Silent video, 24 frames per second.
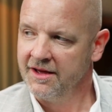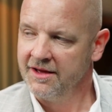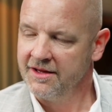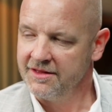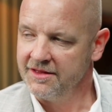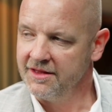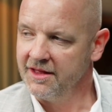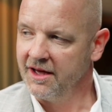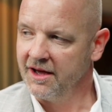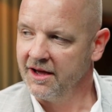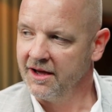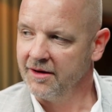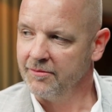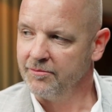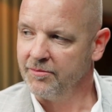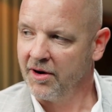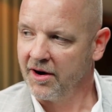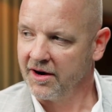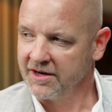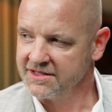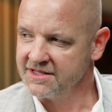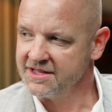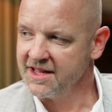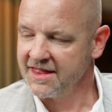the
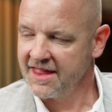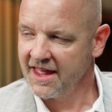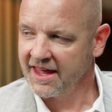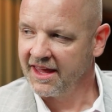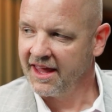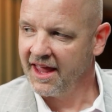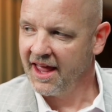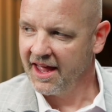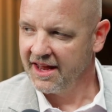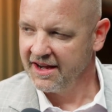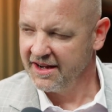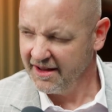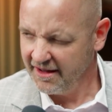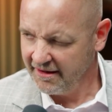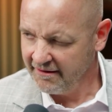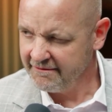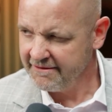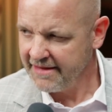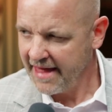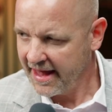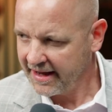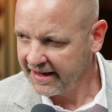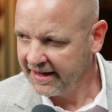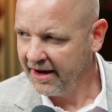parts that they can of
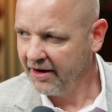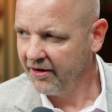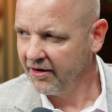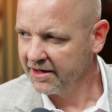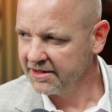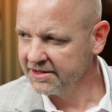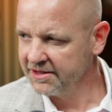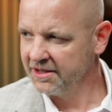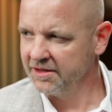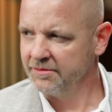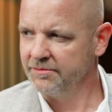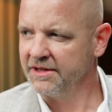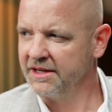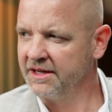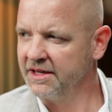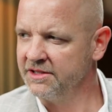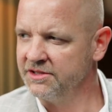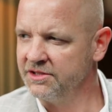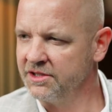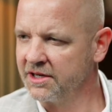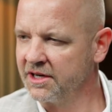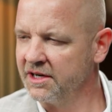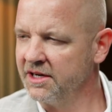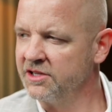that character, because
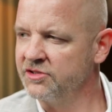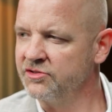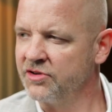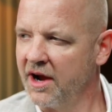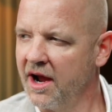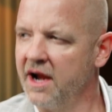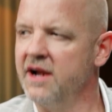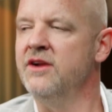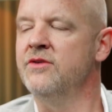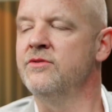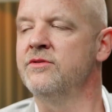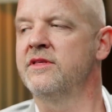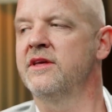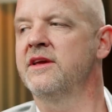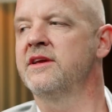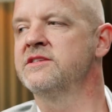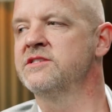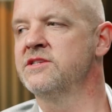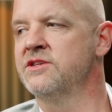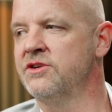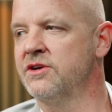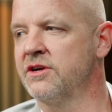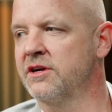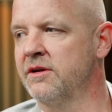you're going to try new things
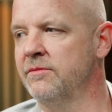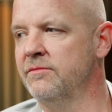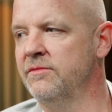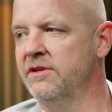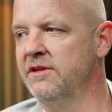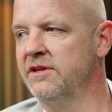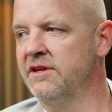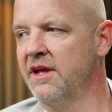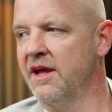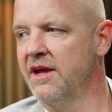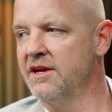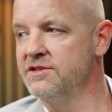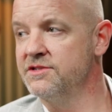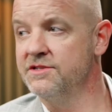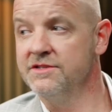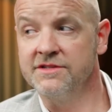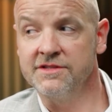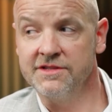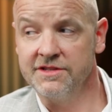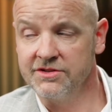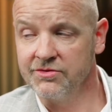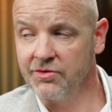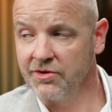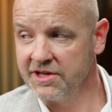in your communications
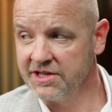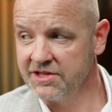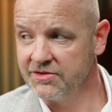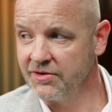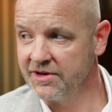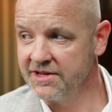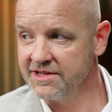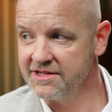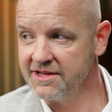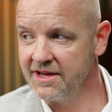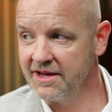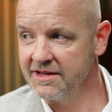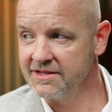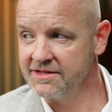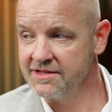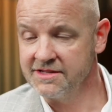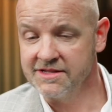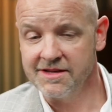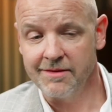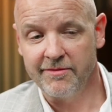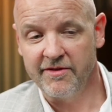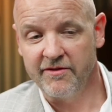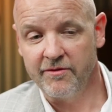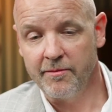in 2026, and
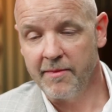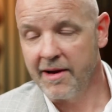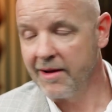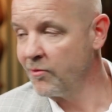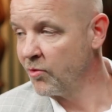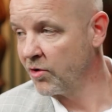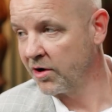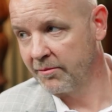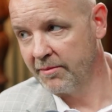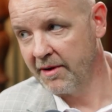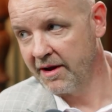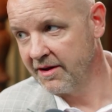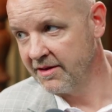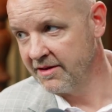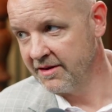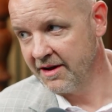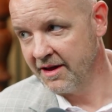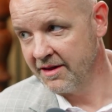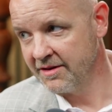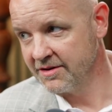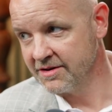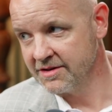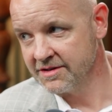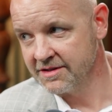some of them might work better than
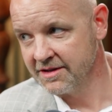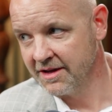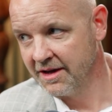others.